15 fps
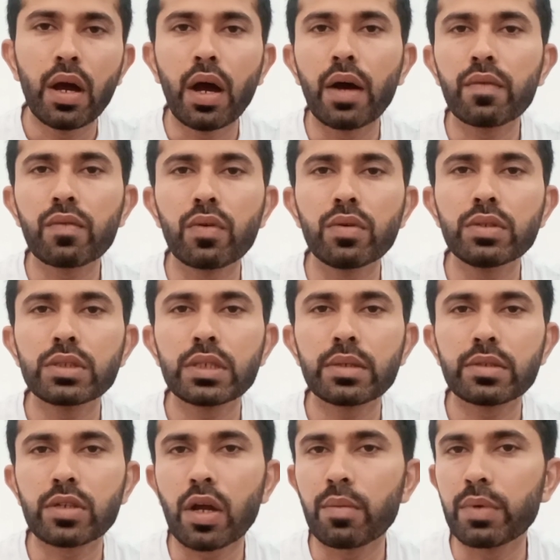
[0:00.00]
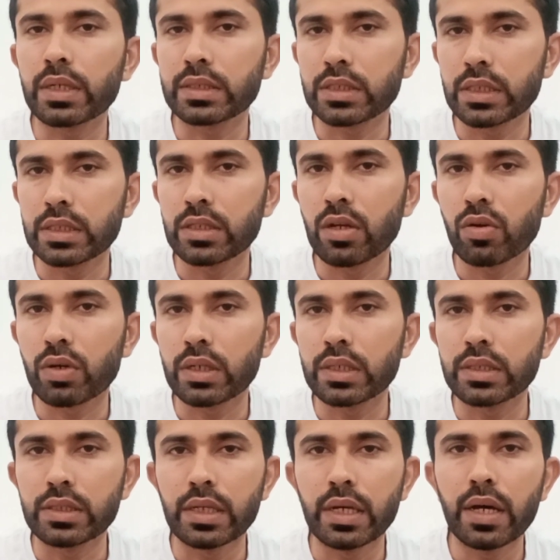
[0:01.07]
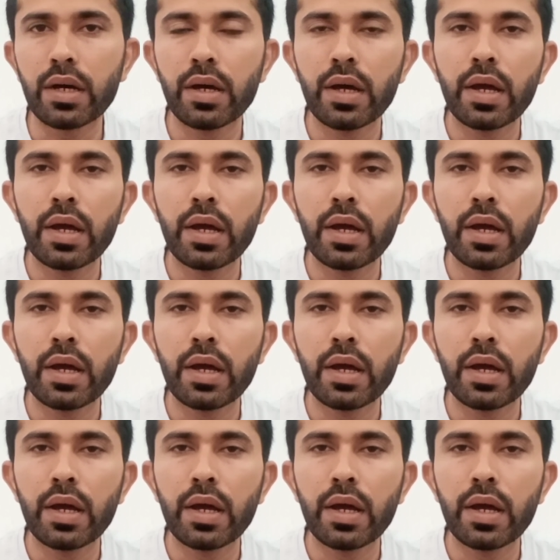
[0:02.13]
Of course, Starbucks is located there,